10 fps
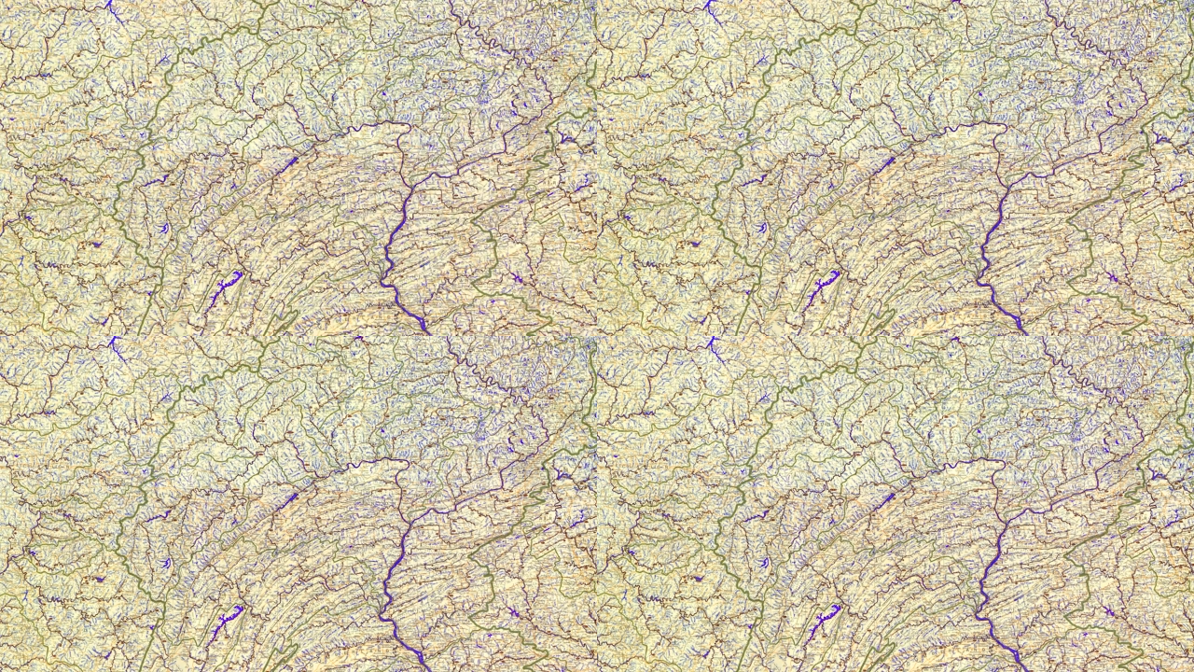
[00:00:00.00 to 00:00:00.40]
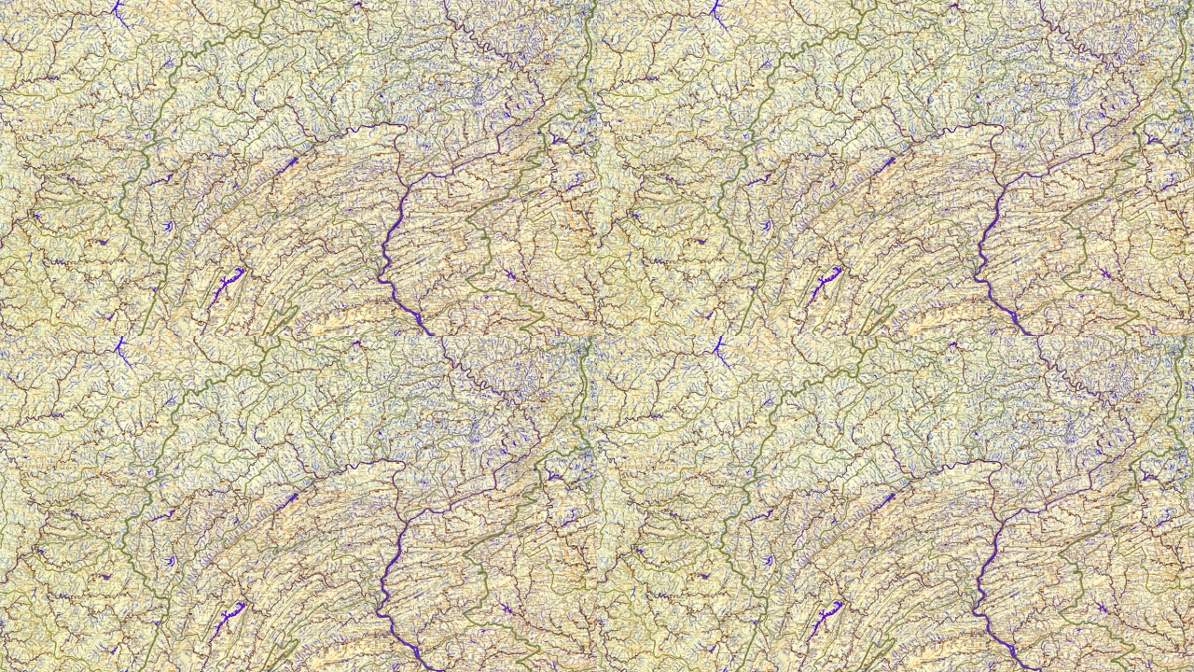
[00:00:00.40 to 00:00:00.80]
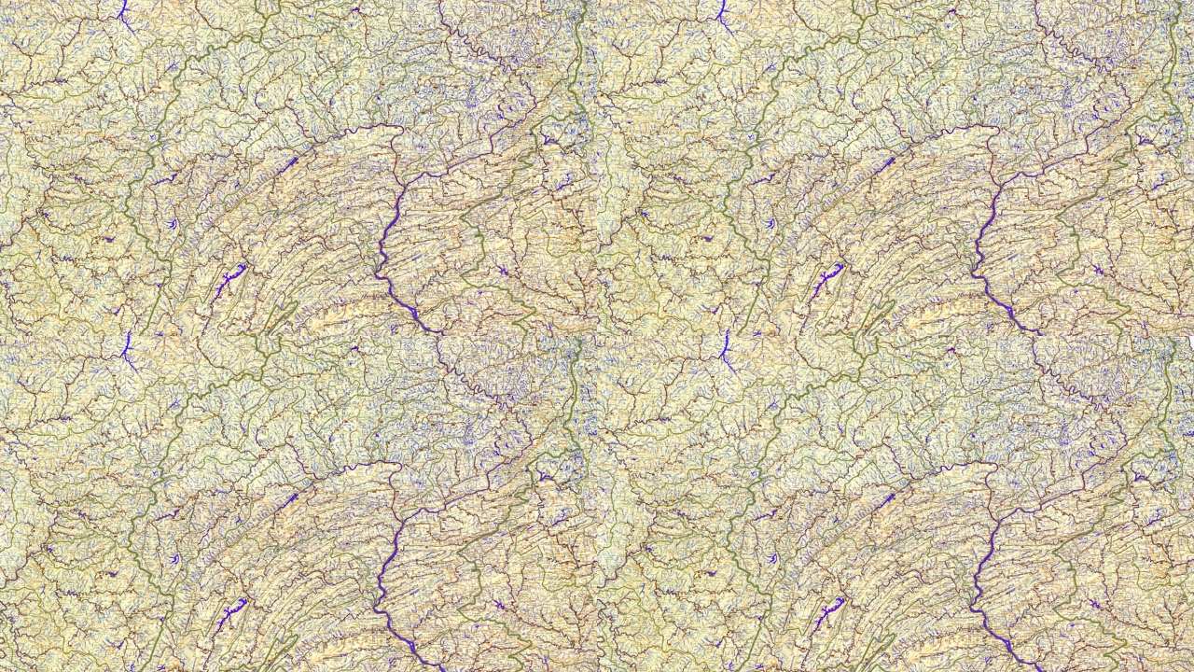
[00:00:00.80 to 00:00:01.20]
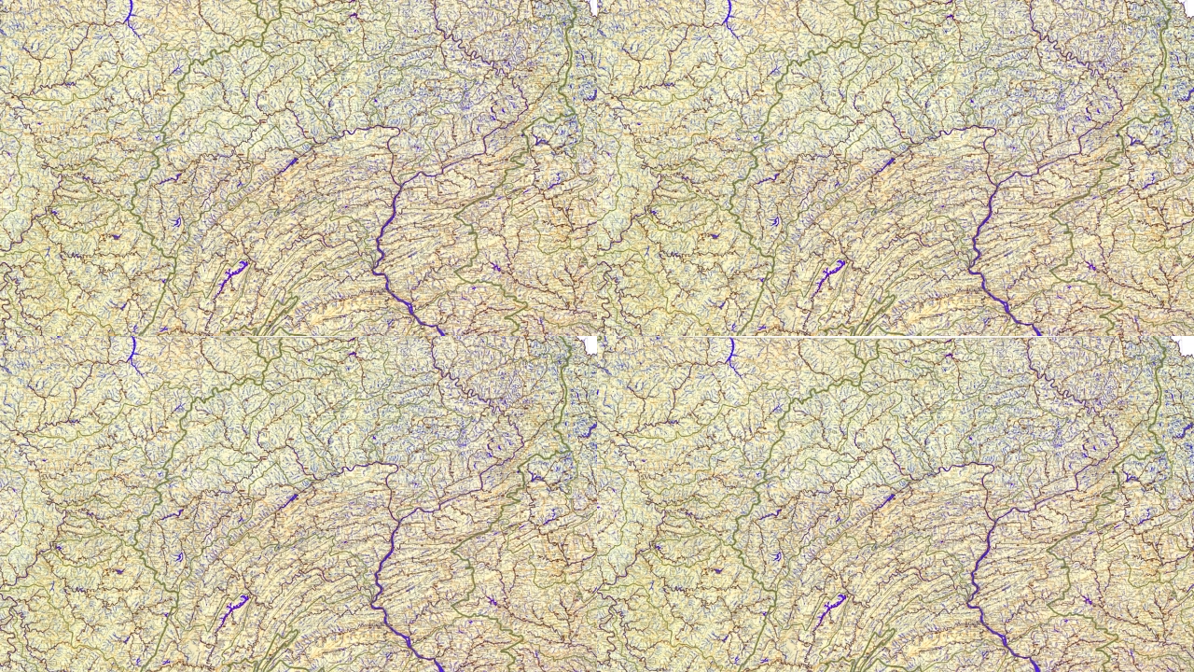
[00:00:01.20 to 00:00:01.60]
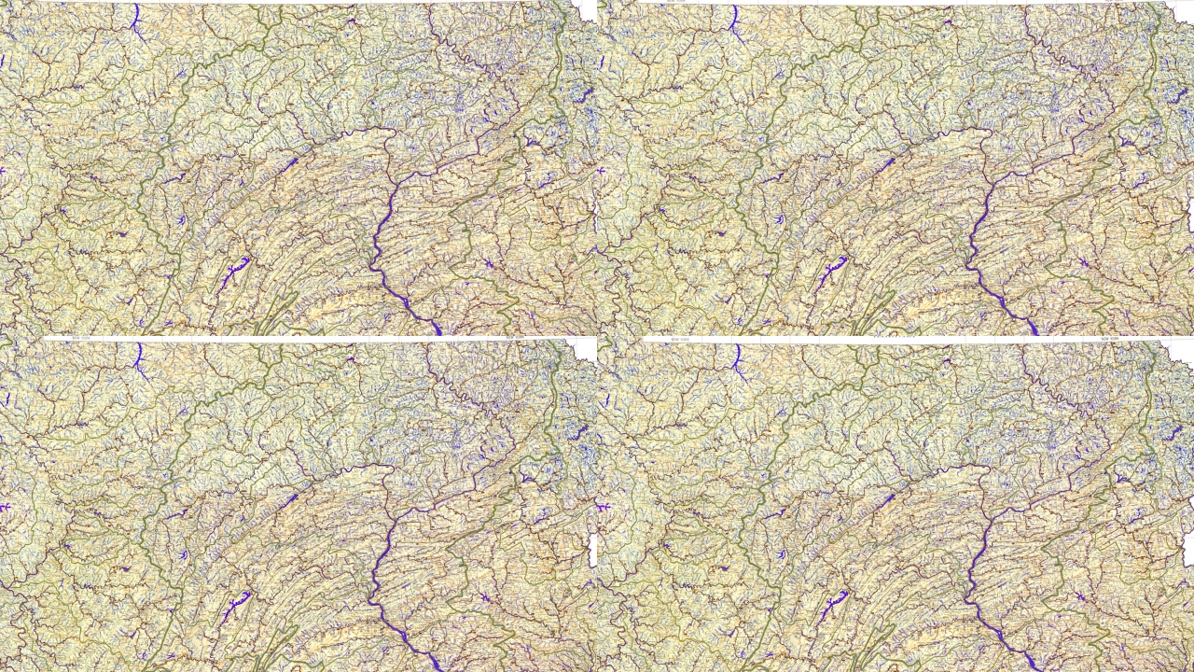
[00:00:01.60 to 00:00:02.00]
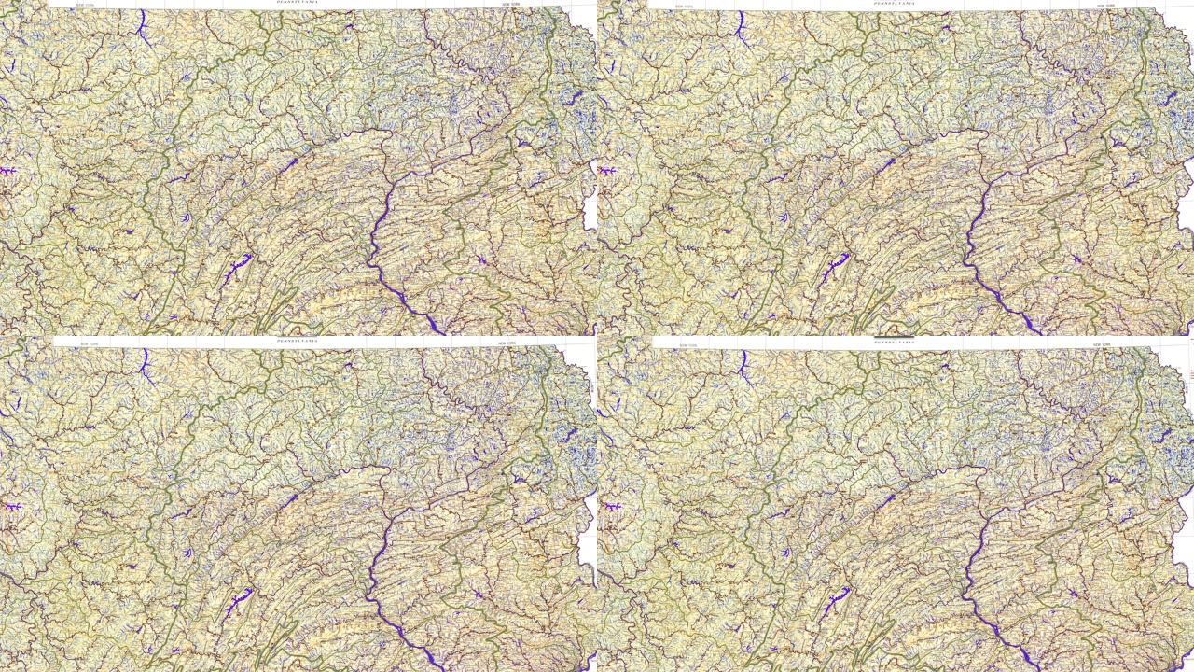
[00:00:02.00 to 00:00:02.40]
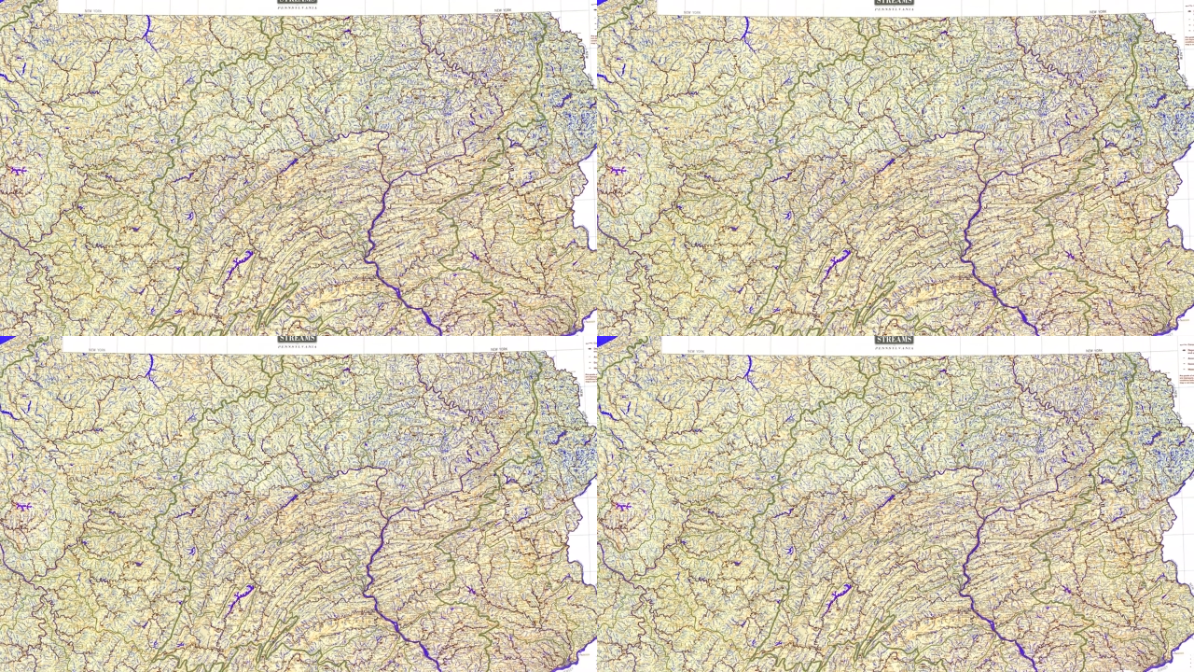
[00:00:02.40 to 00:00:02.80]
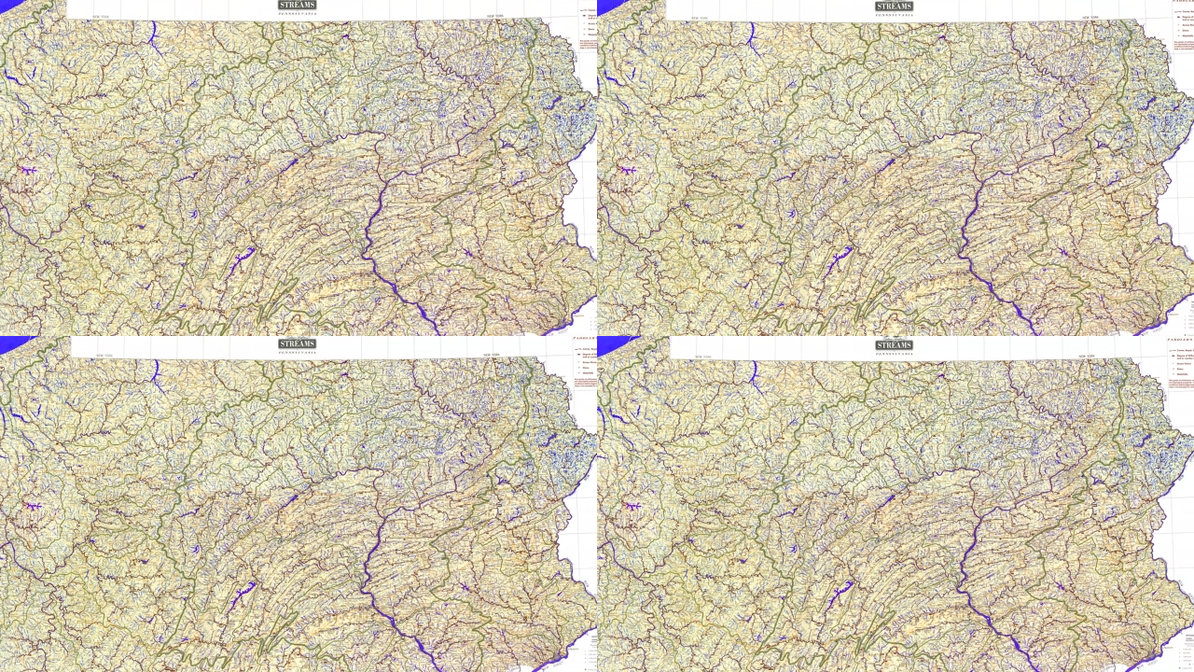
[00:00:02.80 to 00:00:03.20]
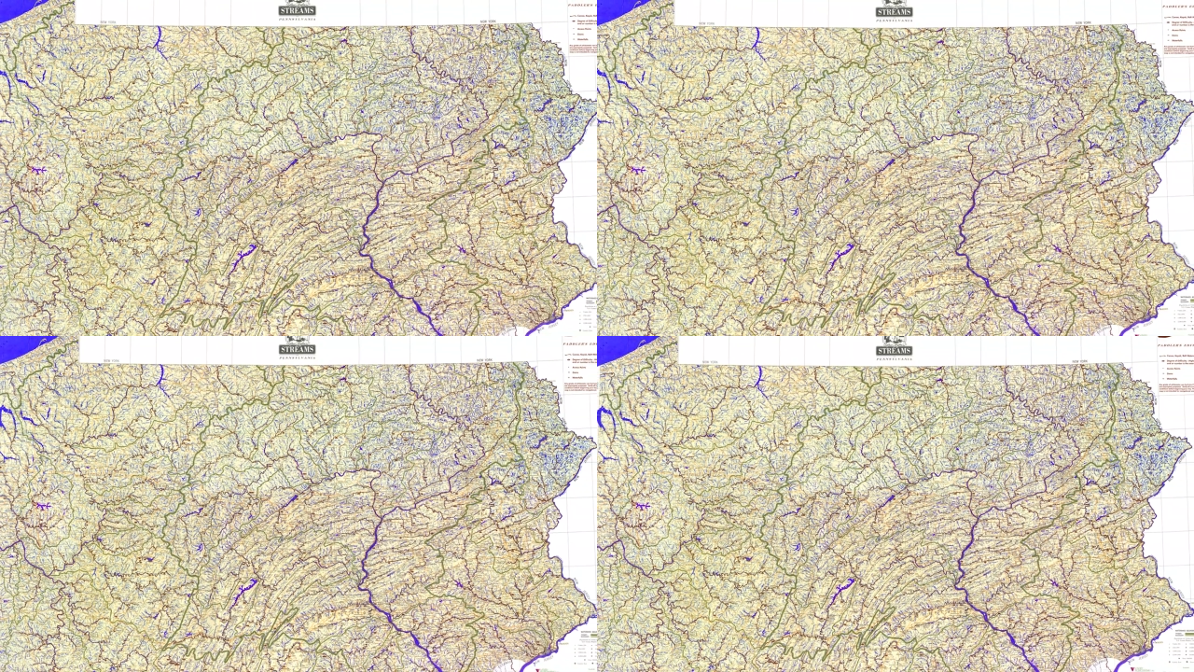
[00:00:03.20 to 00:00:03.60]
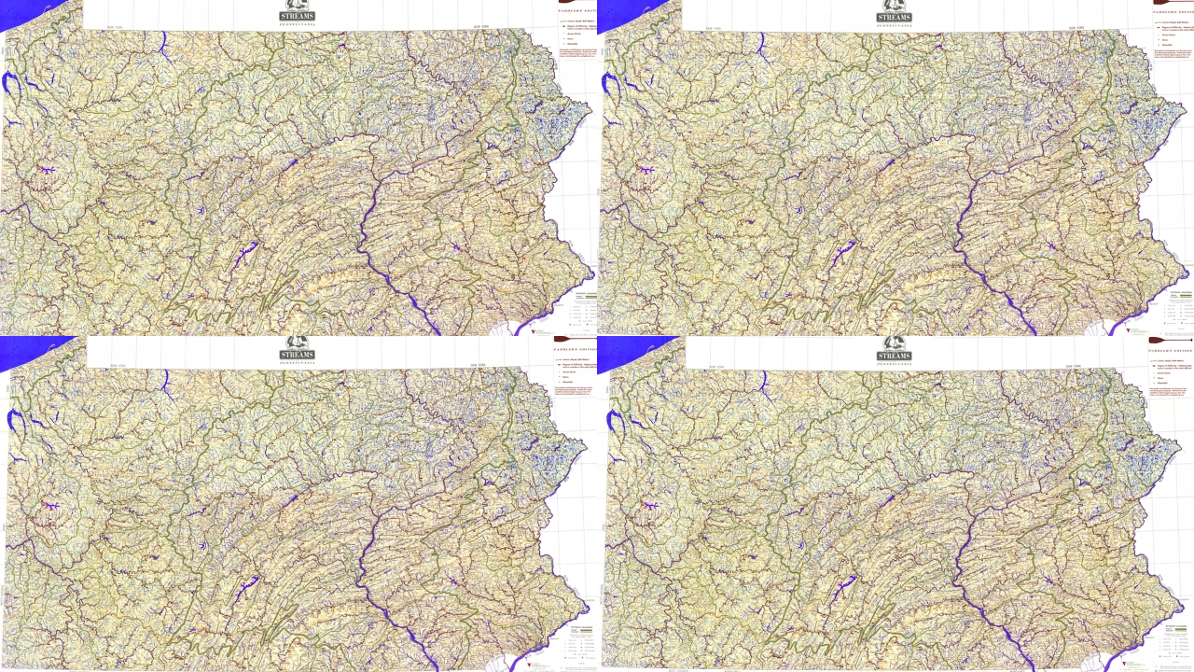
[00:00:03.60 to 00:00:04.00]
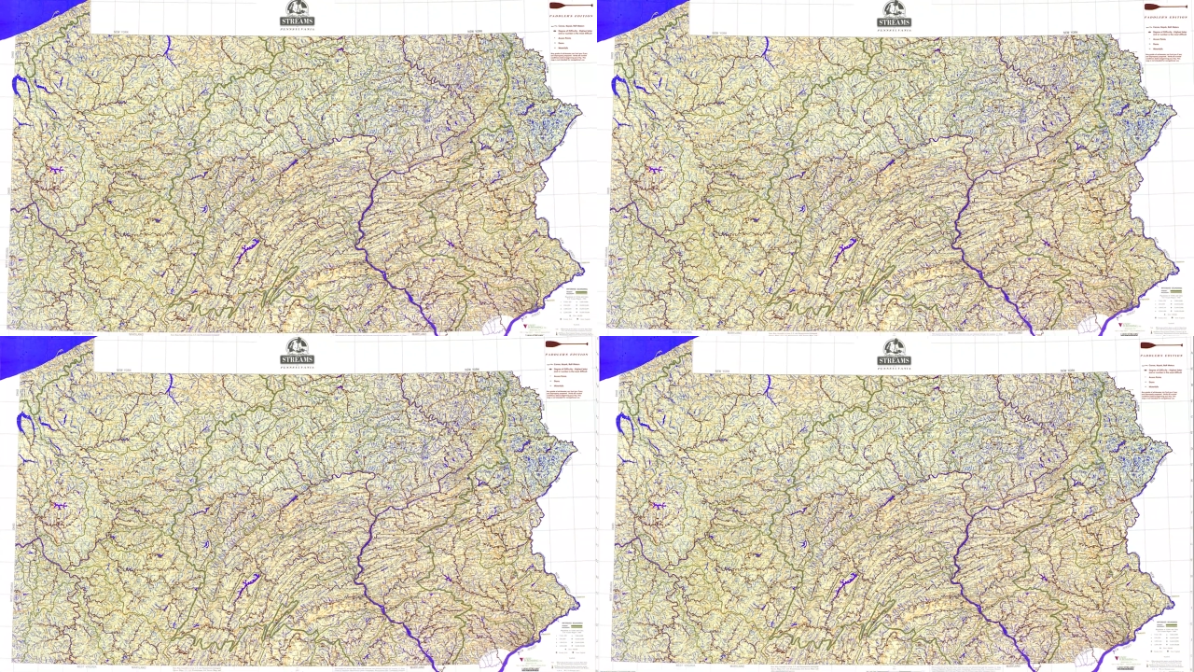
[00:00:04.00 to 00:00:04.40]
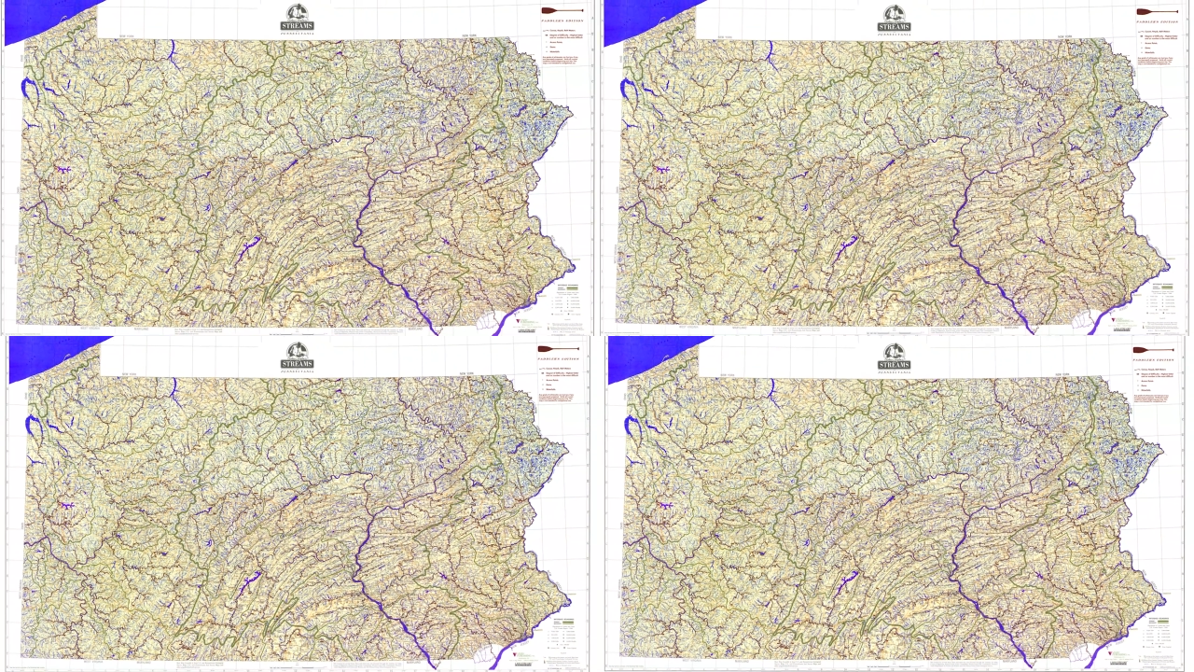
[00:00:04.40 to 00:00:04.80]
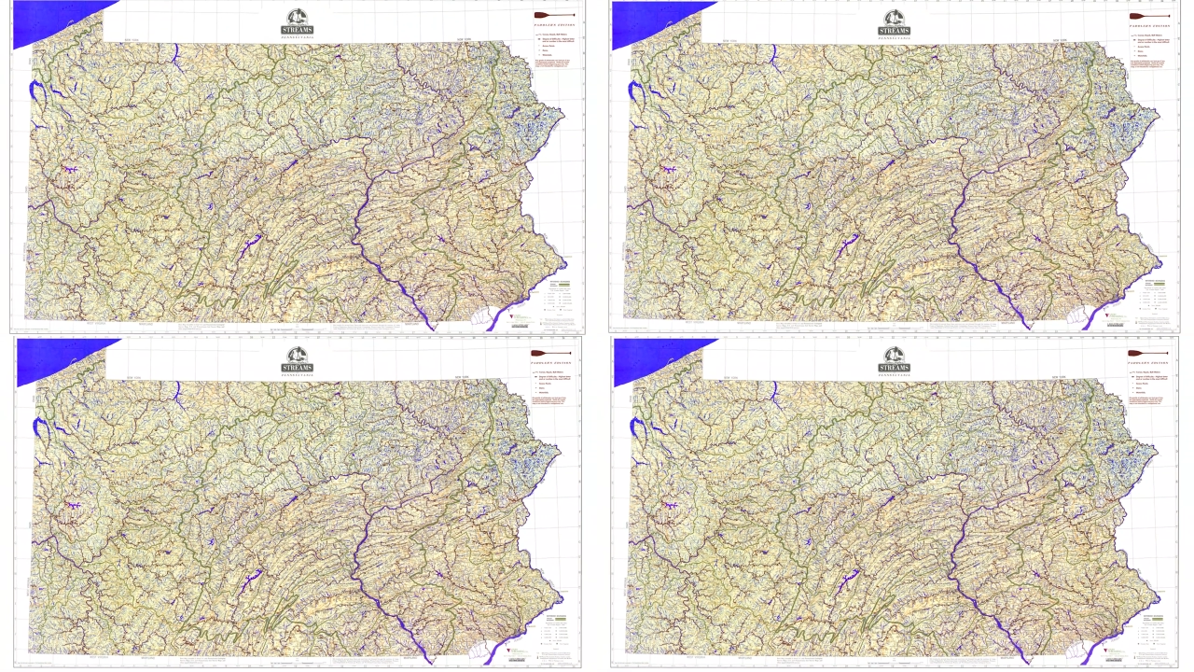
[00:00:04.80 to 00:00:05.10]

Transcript: (no speaker visible)